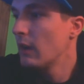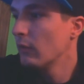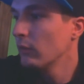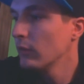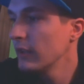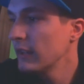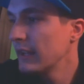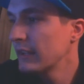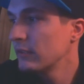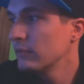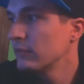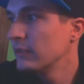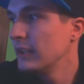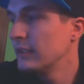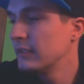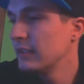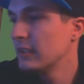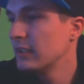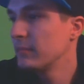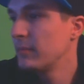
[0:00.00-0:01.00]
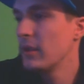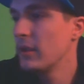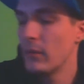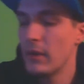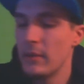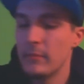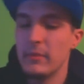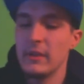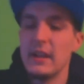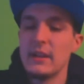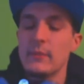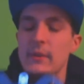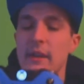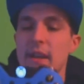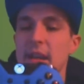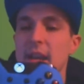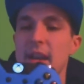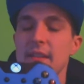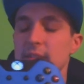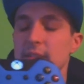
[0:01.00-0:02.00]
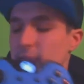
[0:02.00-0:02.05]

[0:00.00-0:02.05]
really like those headsets, by the way. But anyway, guys,